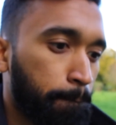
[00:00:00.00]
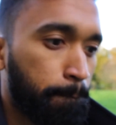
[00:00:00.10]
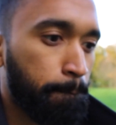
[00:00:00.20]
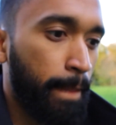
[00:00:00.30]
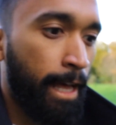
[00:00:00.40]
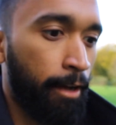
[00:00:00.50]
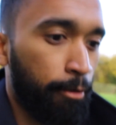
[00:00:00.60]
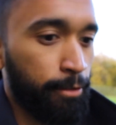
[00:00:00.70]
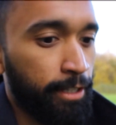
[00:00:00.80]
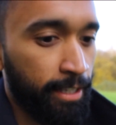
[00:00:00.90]
Now,
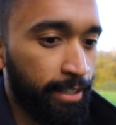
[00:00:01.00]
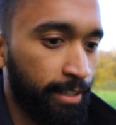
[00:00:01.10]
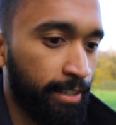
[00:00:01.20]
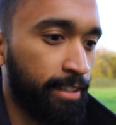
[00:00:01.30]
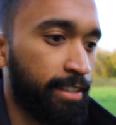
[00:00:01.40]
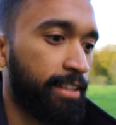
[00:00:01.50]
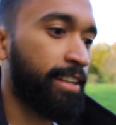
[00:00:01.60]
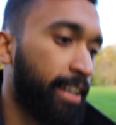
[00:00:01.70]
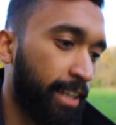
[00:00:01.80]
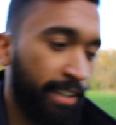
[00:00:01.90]

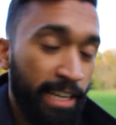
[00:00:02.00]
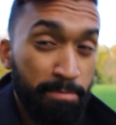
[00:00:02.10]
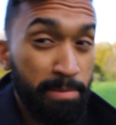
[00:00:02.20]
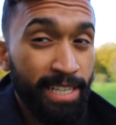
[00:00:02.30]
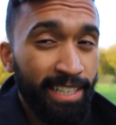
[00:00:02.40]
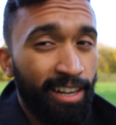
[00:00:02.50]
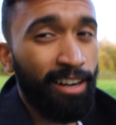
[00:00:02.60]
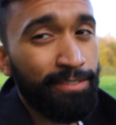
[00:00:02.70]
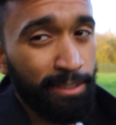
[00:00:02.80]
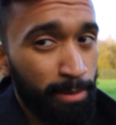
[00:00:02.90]
in the immediate
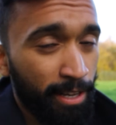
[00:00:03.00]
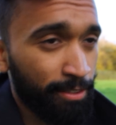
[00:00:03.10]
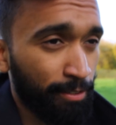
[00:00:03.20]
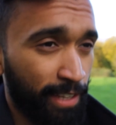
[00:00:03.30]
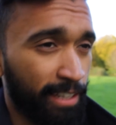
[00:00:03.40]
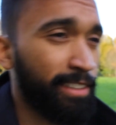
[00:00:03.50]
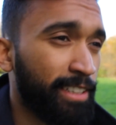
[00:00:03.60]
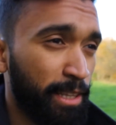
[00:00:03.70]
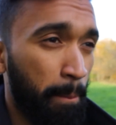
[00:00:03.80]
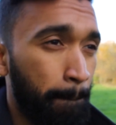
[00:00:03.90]
aftermath of that,
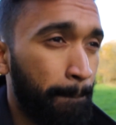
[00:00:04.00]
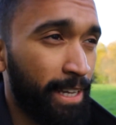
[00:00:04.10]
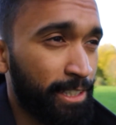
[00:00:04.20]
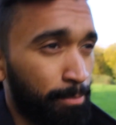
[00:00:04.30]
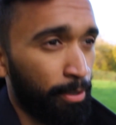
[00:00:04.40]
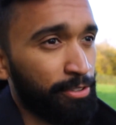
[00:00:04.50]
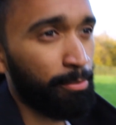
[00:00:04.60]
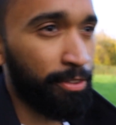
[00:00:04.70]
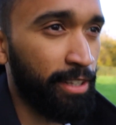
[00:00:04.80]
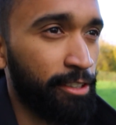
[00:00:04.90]
the best possible
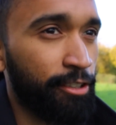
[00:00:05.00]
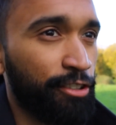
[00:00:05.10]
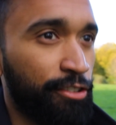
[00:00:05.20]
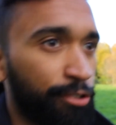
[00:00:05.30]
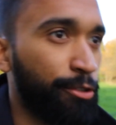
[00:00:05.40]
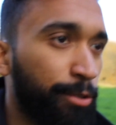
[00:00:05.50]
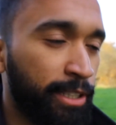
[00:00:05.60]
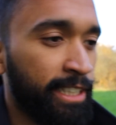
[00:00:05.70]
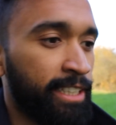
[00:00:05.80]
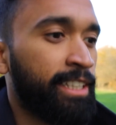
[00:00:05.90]
thing you could do
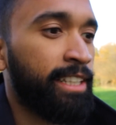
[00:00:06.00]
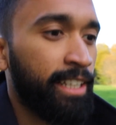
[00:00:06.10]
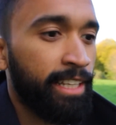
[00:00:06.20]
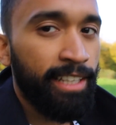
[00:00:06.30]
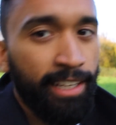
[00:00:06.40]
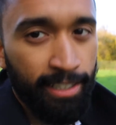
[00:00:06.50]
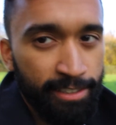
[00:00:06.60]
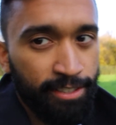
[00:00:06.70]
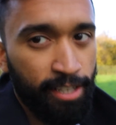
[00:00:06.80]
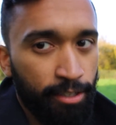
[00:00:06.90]

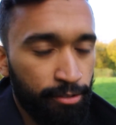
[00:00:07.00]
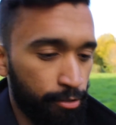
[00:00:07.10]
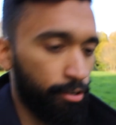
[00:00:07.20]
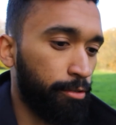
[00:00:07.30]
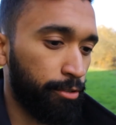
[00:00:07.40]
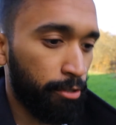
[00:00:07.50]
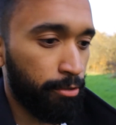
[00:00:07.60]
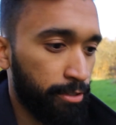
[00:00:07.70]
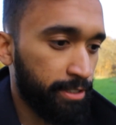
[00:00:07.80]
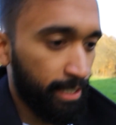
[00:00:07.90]
is to go no
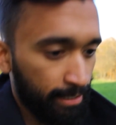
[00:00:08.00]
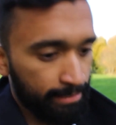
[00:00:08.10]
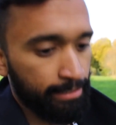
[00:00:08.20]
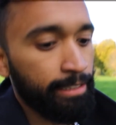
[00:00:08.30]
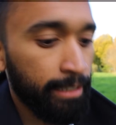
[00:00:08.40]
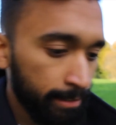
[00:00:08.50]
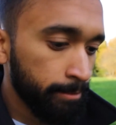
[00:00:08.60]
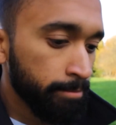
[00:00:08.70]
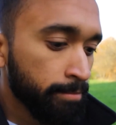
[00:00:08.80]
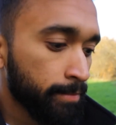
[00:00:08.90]
contact.
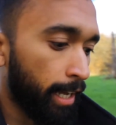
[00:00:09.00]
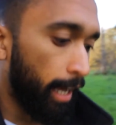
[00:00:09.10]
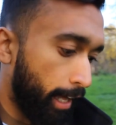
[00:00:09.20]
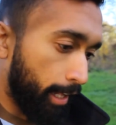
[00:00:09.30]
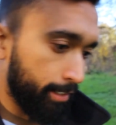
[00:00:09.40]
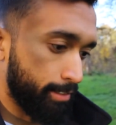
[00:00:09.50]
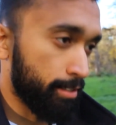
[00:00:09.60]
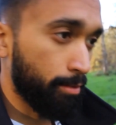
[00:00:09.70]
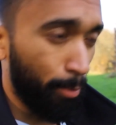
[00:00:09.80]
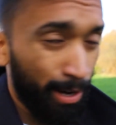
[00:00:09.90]
And
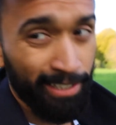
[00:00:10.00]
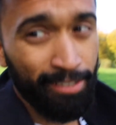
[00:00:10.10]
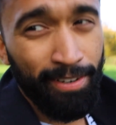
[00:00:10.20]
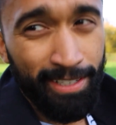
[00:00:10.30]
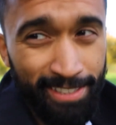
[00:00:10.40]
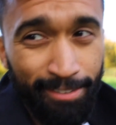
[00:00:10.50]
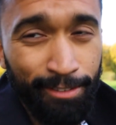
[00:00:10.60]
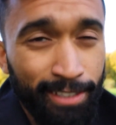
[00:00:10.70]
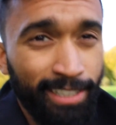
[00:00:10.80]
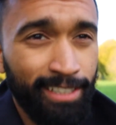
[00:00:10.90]
what I'd advise
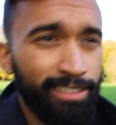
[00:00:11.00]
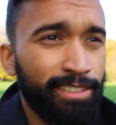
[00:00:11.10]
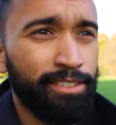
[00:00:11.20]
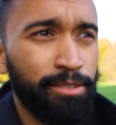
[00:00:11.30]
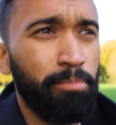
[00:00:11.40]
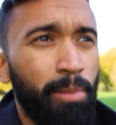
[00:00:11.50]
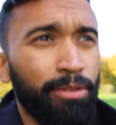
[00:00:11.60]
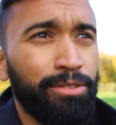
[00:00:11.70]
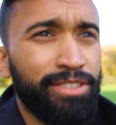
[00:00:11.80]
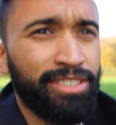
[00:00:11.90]
differently to
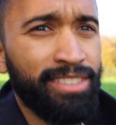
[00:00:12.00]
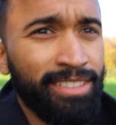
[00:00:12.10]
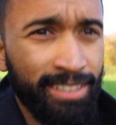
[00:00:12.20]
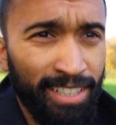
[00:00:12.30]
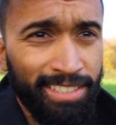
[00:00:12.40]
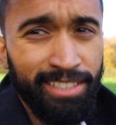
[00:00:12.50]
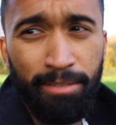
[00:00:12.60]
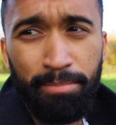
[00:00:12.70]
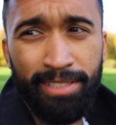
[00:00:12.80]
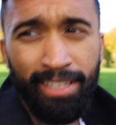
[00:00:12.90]
most
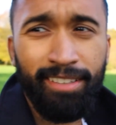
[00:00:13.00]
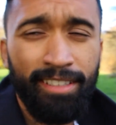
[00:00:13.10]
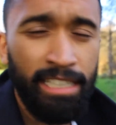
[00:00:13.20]
99%